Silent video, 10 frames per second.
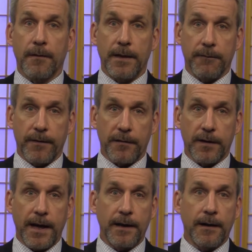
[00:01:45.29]
the
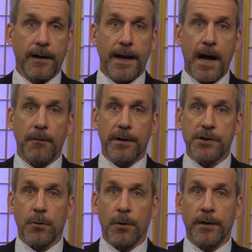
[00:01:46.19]
investigator and
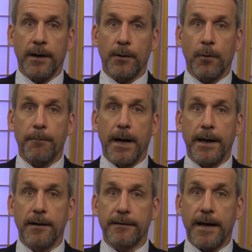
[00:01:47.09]
outreach coordinator with
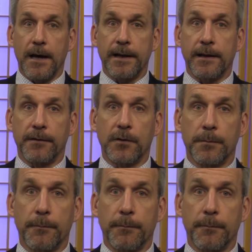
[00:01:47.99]
Pinellas County Consumer